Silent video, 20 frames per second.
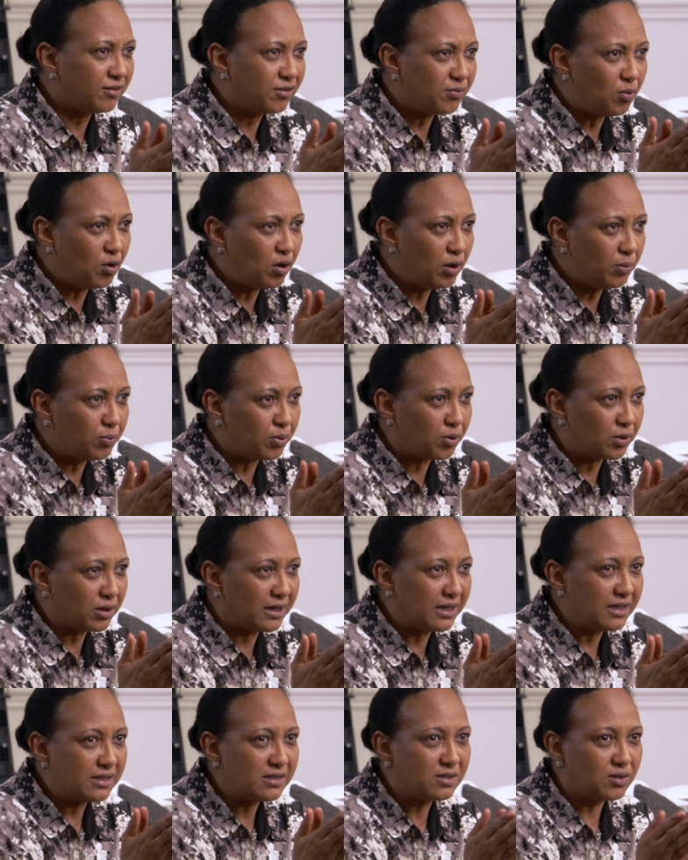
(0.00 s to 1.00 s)
small
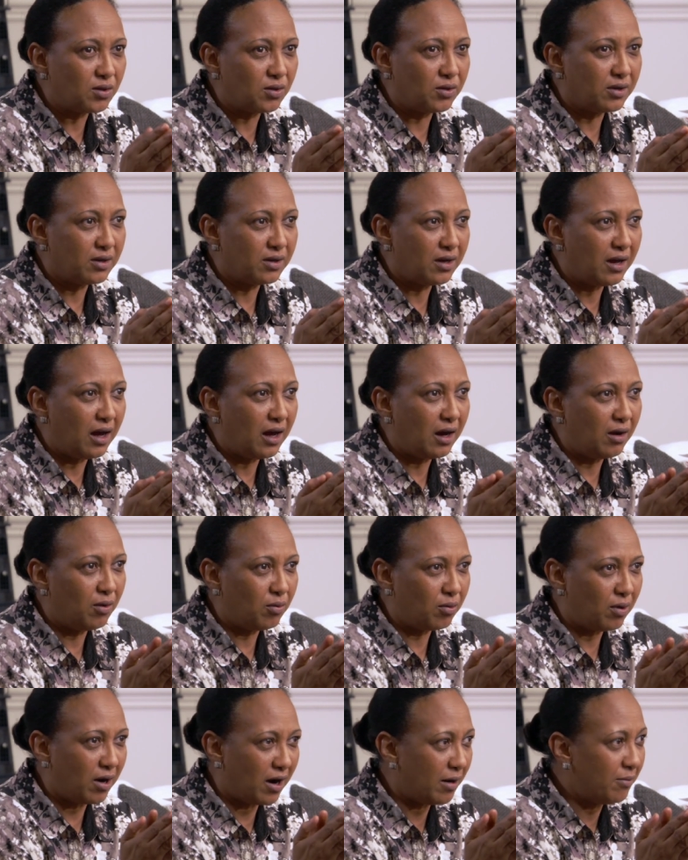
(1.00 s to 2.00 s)
booklets on
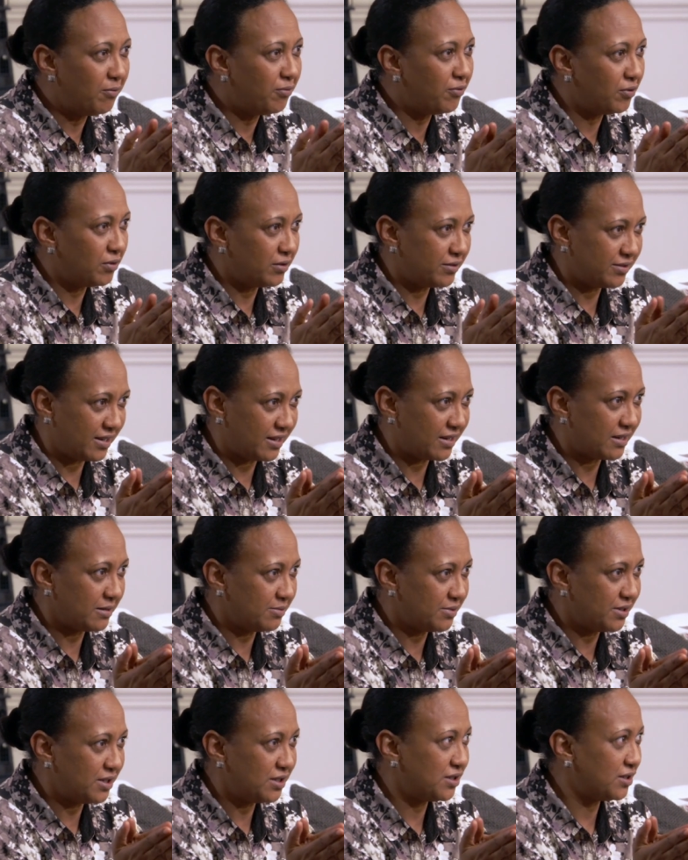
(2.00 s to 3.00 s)
how harmful
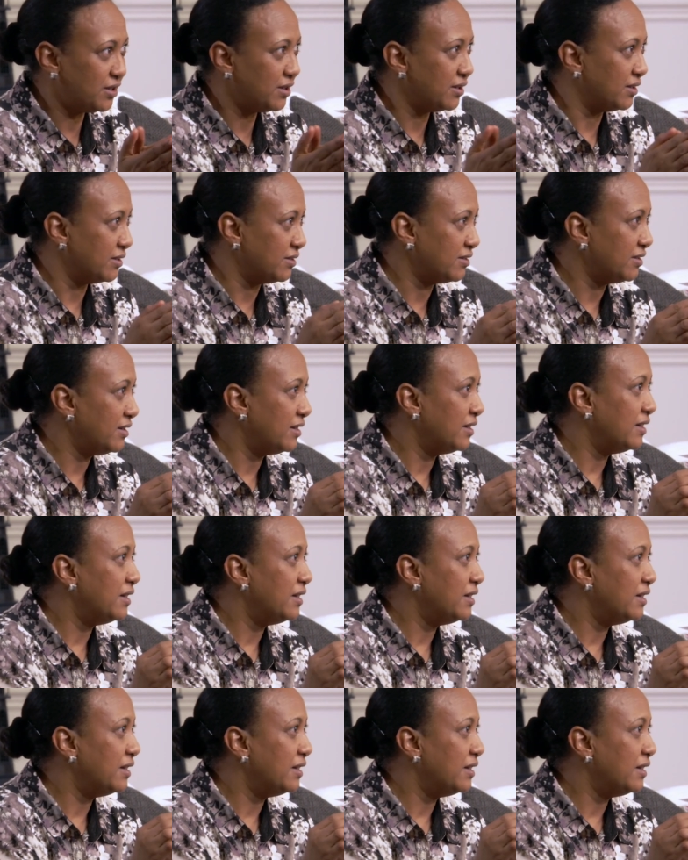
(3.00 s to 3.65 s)
circumcision is.